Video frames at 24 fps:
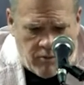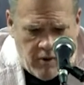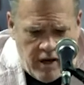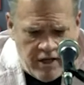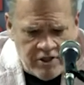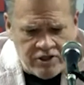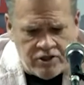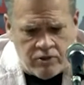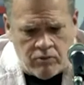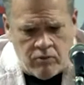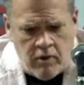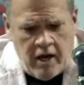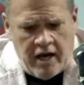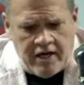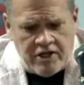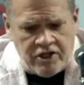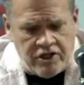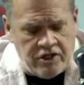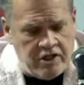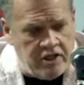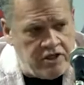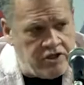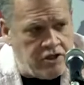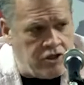The
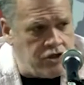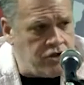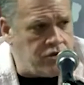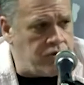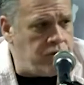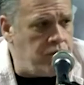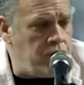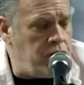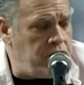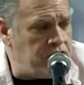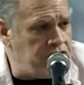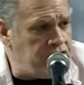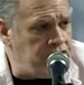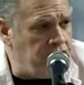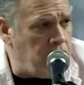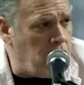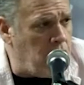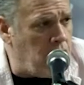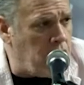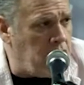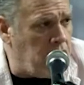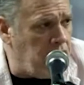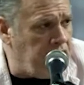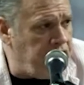resurrection is a true
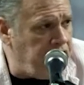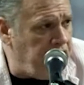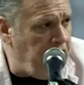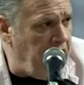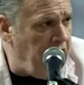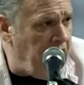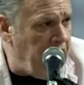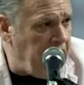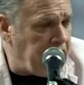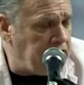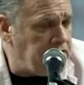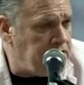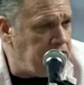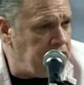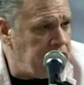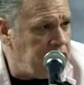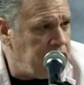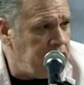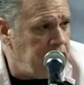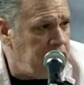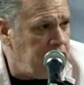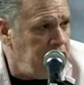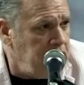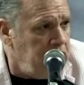historical fact.
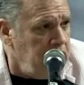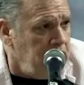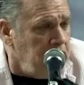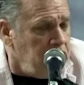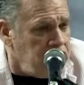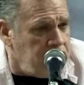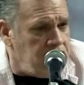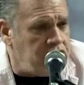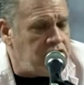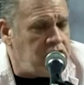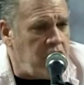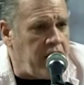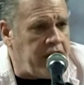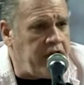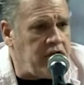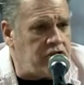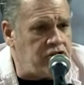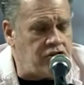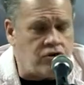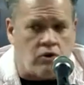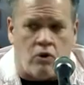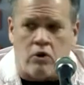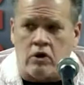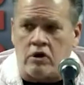Just like
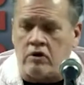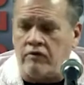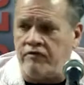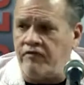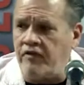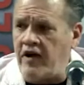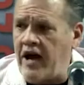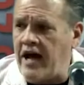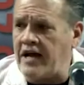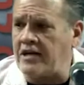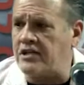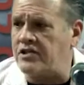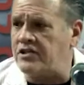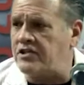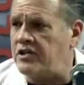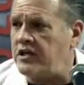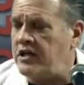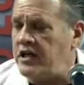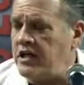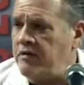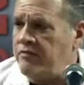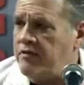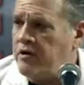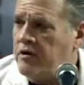historical facts,
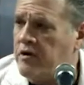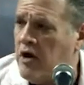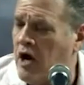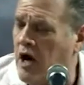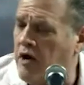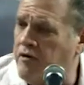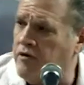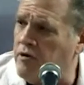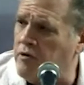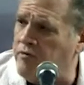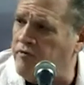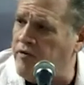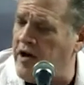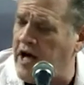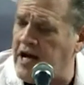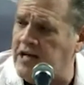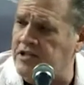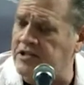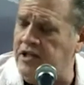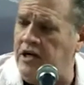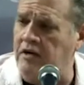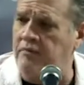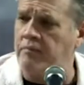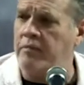even other
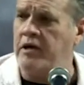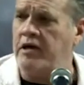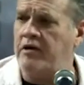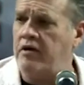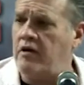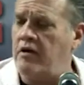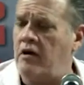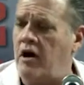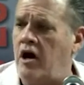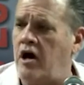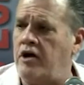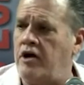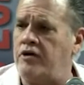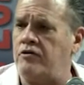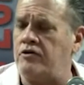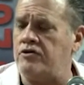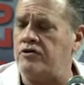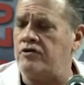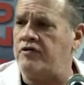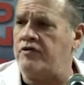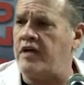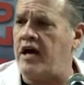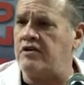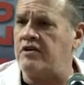facts that have been
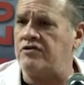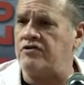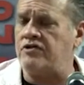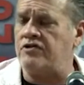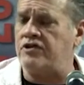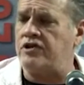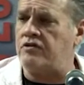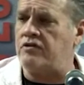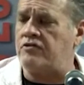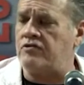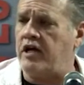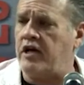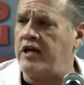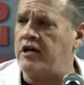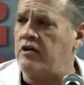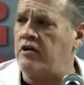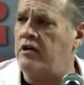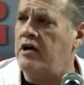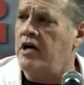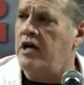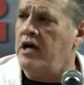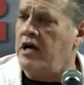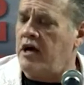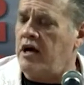hundreds or thousands of years
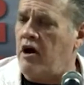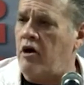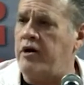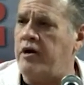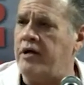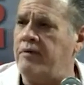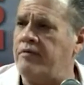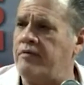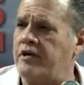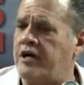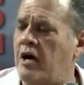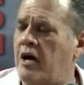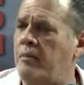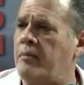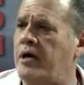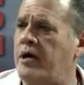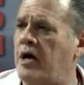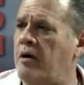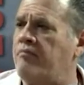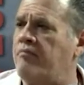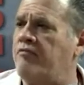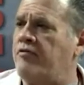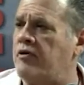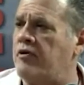later are even coming
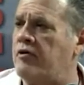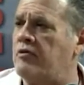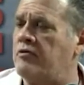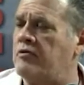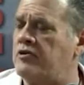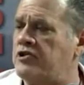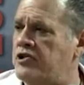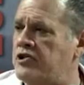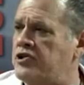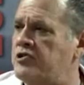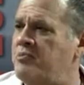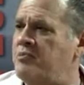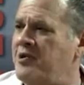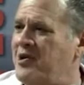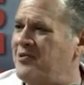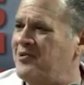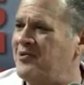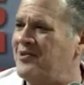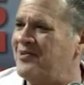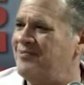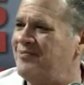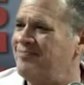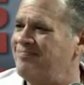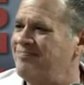up for
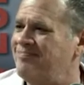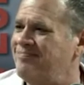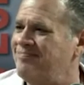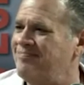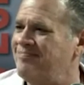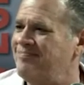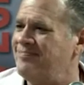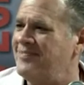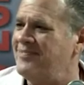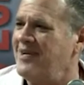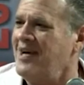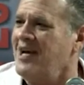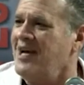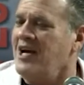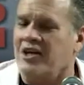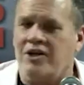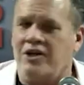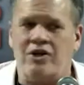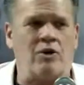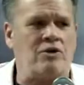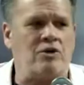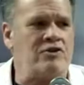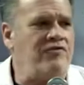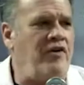dispute.
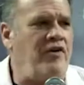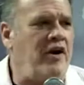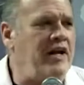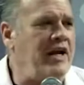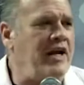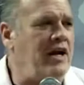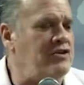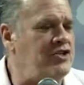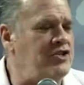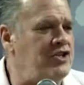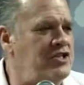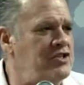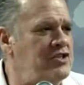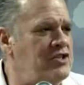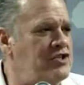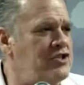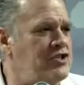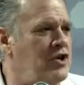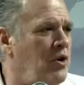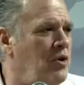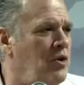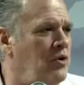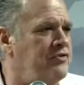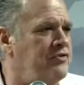You know, it's funny how Jesus